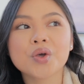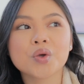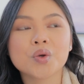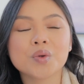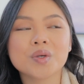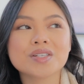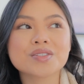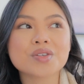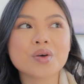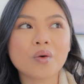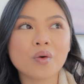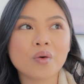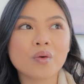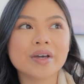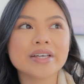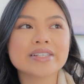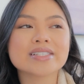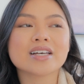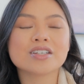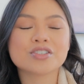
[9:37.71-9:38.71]
who is
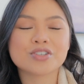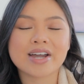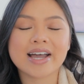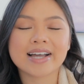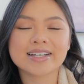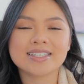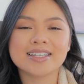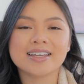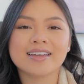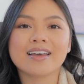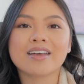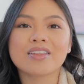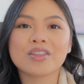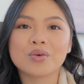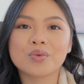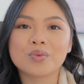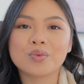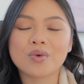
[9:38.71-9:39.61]
always attracting the